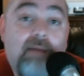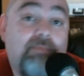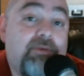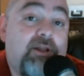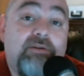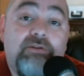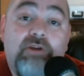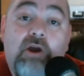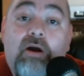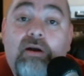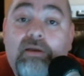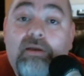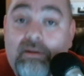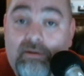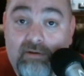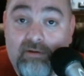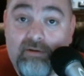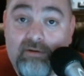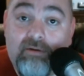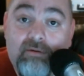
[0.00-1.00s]
I'm done
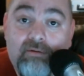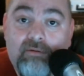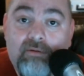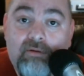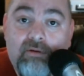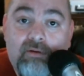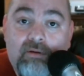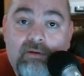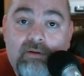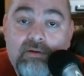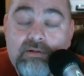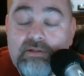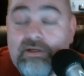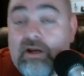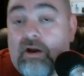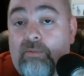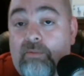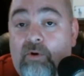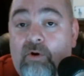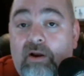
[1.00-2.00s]
talking to you.
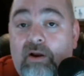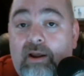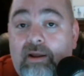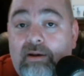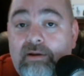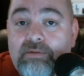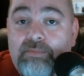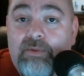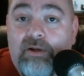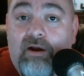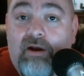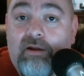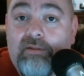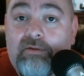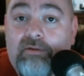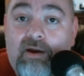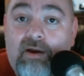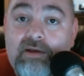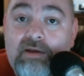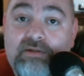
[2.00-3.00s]
Sarah Morehead has been
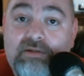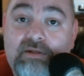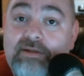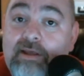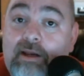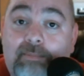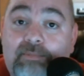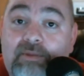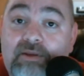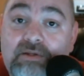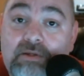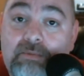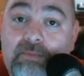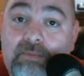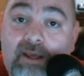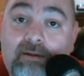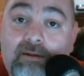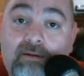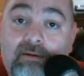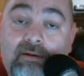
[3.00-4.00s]
authorized to set up this
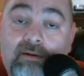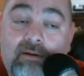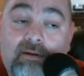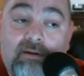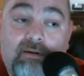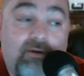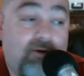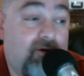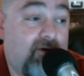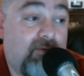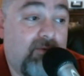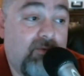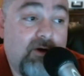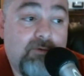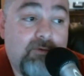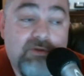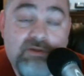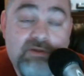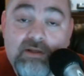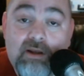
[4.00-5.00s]
debate. You can
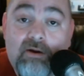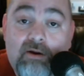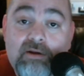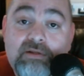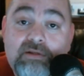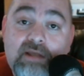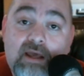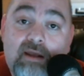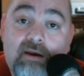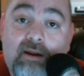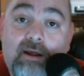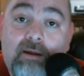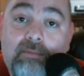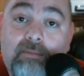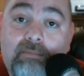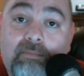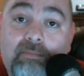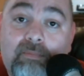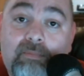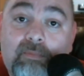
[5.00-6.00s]
work with Sarah to set it
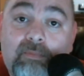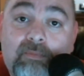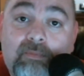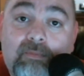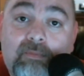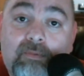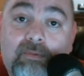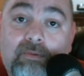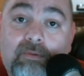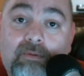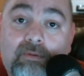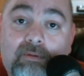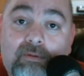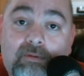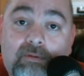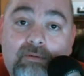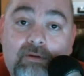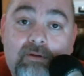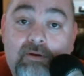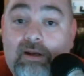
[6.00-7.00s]
up.
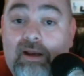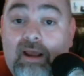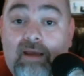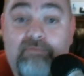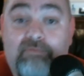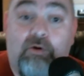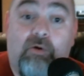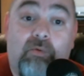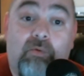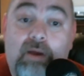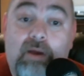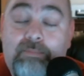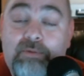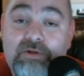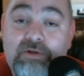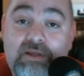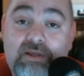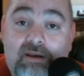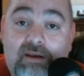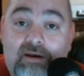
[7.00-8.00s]
You can have your
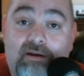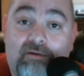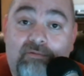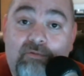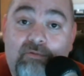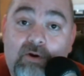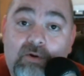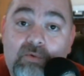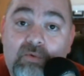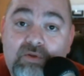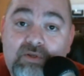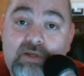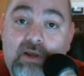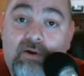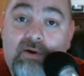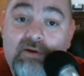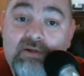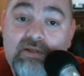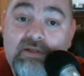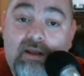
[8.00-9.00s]
representative work with
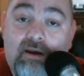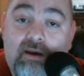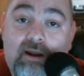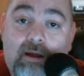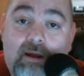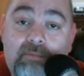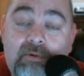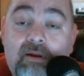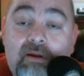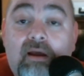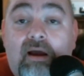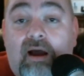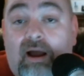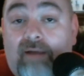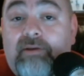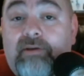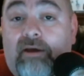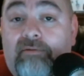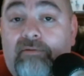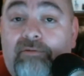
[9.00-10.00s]
Sarah to set it up.
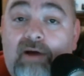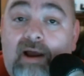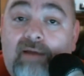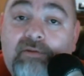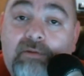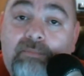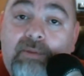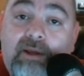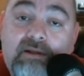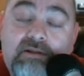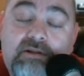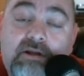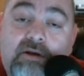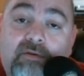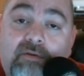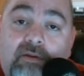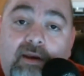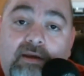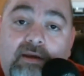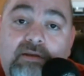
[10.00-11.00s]
I've got five debates
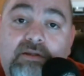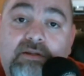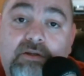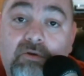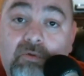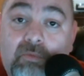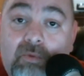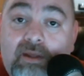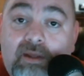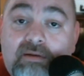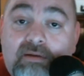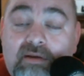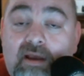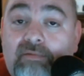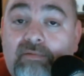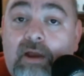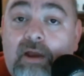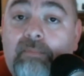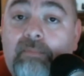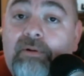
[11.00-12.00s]
over the next two weeks.
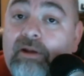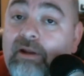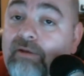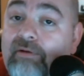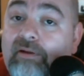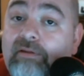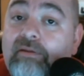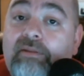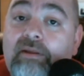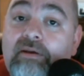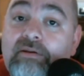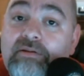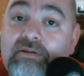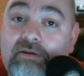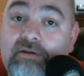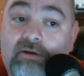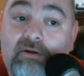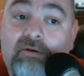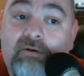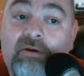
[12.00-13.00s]
I've got plenty of other
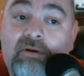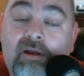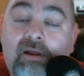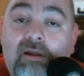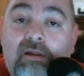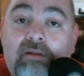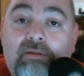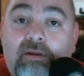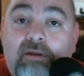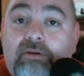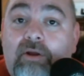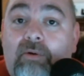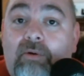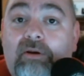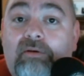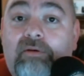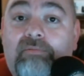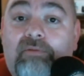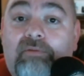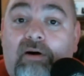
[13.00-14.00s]
things to do that
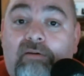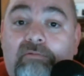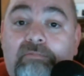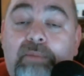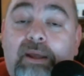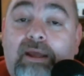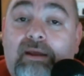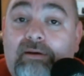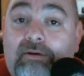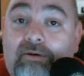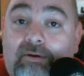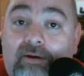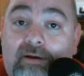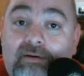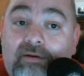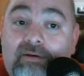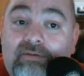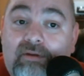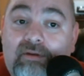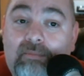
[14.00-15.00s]
don't involve
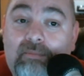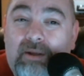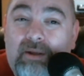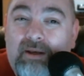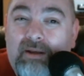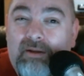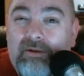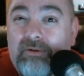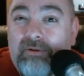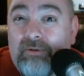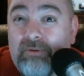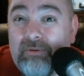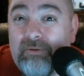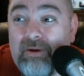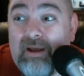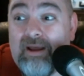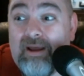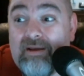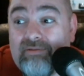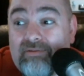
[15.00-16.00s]
pandering to somebody
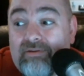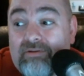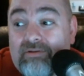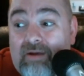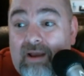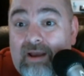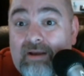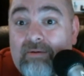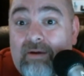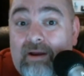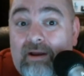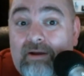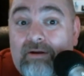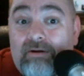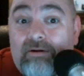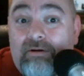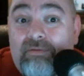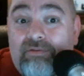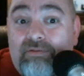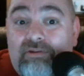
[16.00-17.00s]
who has a track
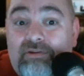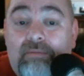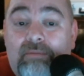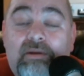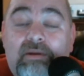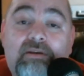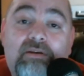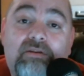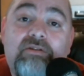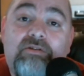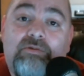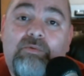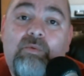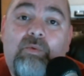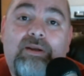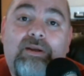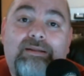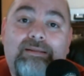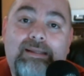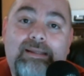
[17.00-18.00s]
record of seeming to just
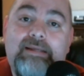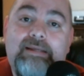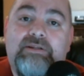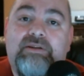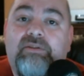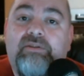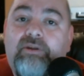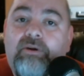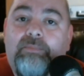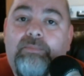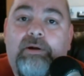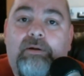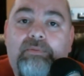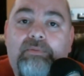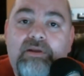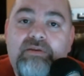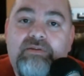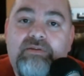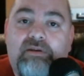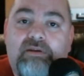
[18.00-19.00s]
want to leech a little
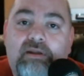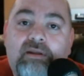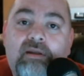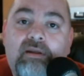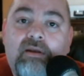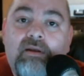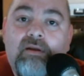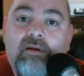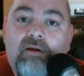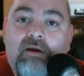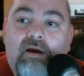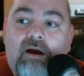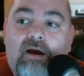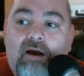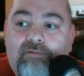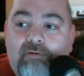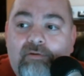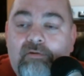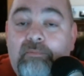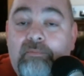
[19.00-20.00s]
publicity
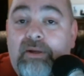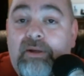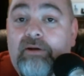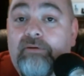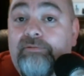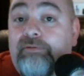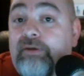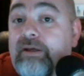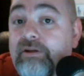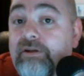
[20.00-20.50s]
off of a bigger